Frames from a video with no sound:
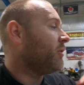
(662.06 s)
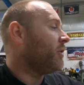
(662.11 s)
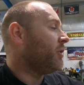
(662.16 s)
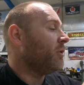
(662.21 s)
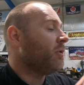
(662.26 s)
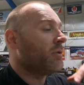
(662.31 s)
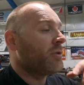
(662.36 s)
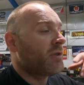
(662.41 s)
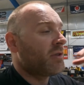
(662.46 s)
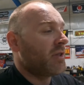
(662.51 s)

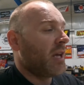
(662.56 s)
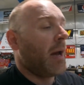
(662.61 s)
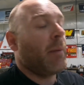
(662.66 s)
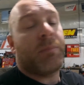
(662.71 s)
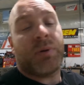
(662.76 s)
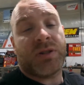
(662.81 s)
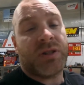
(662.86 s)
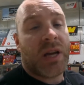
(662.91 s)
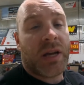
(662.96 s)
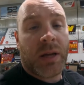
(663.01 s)
use
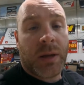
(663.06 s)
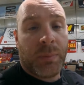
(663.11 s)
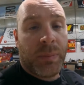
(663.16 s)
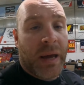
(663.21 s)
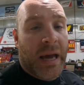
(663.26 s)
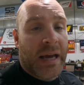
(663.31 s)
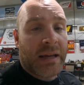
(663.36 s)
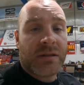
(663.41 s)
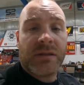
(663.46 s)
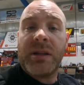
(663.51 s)
10%
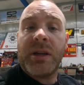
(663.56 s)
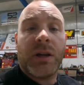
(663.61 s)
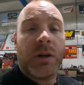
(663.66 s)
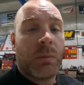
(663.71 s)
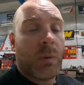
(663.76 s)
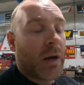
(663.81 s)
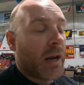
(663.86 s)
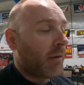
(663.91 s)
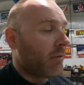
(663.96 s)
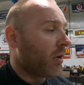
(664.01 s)
capacity or
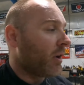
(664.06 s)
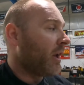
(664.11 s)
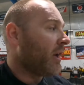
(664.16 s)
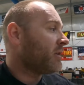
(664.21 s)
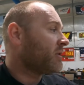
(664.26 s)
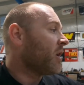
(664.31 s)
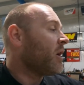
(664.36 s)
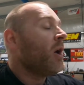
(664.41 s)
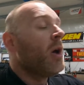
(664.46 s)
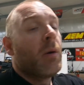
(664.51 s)
whatever it
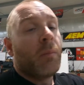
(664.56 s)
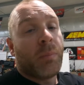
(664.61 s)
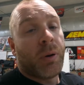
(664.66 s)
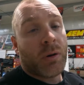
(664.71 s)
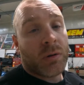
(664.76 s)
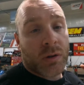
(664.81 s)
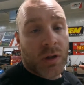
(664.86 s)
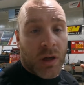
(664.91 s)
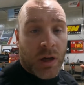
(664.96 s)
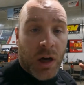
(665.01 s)
is,
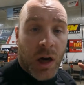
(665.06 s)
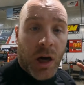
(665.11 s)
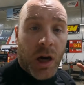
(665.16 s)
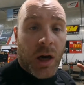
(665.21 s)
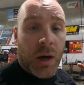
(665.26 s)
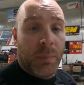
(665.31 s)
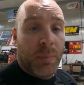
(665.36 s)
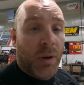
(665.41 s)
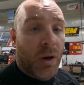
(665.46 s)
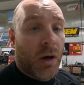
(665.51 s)
pulling a
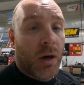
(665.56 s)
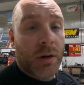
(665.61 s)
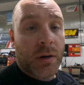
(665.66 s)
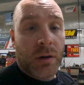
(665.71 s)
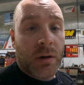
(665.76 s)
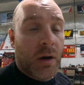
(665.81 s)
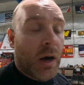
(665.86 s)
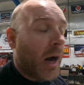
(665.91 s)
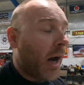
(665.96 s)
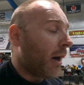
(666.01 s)
car up on
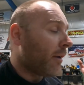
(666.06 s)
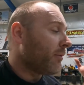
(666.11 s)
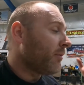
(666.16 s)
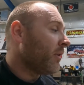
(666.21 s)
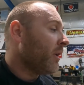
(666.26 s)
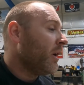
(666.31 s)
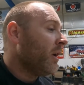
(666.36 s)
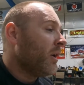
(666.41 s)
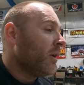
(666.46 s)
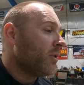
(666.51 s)
or off.
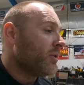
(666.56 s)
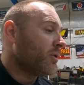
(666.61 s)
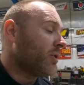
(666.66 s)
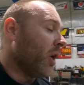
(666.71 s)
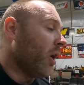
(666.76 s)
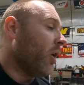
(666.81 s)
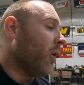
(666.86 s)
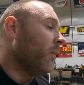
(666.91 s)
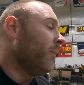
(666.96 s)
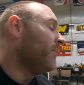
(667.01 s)

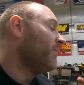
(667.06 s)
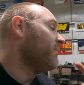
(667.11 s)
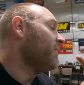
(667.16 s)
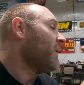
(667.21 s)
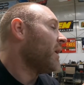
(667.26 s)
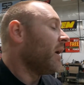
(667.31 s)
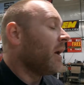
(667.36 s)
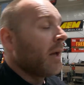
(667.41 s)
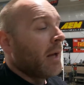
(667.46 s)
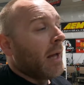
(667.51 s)
So
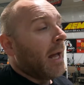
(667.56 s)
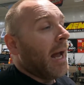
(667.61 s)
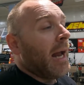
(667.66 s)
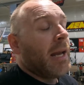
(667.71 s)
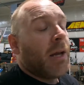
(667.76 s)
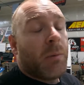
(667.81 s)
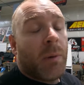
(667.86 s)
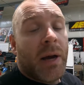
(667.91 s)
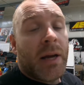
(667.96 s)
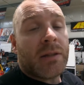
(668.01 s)

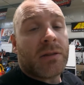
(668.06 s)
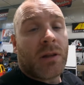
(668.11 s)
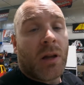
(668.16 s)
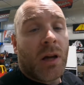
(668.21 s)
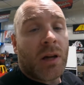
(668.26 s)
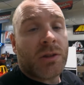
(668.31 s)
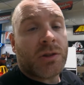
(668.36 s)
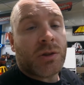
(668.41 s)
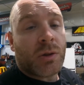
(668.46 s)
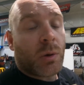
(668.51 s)
anyways,
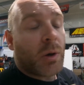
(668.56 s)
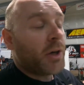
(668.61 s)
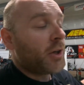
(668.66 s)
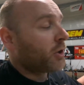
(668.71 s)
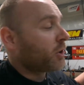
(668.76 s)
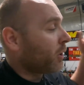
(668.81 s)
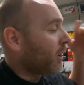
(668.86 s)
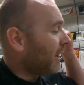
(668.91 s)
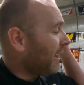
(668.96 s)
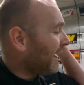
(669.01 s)
long story
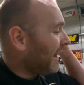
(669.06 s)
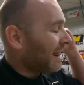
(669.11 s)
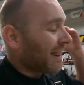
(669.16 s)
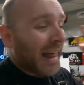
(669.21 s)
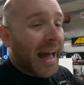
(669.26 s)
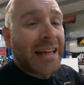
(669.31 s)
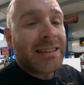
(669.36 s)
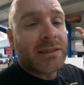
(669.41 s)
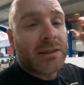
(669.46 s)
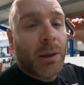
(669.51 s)
short,
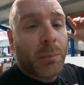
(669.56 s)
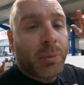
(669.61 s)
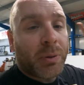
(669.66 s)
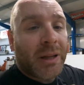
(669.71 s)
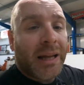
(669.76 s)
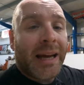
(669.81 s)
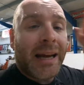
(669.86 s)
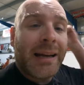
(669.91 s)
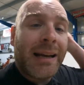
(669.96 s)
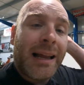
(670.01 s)
that's the
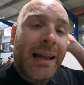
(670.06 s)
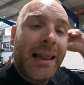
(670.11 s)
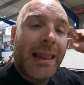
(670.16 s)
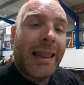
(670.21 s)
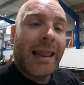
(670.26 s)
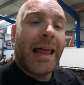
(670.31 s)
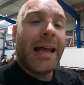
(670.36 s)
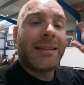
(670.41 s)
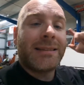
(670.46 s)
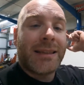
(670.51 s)
plan.
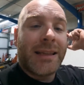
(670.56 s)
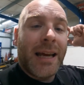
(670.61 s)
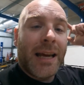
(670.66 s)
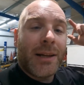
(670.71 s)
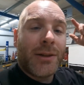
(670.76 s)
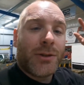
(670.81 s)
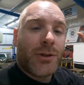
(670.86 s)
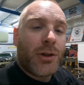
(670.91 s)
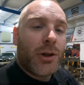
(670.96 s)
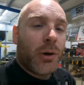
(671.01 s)
Let's
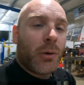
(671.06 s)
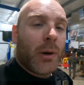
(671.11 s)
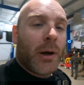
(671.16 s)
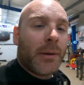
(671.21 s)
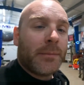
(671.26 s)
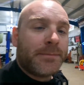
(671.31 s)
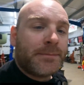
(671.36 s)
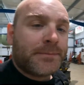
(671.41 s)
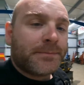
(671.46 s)
get to it.